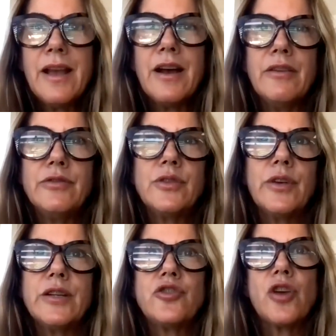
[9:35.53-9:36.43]
It's
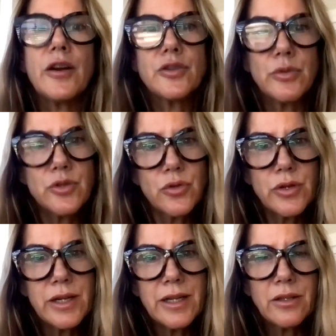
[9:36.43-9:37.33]
very Joshua
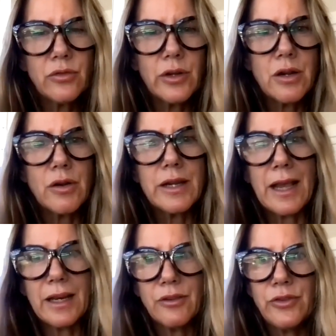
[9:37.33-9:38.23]
Tree. It's very
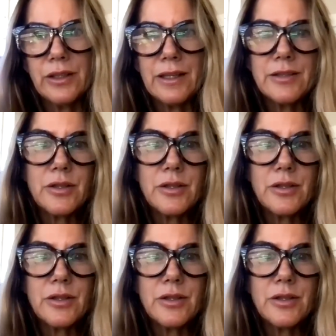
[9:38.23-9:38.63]
organic feeling.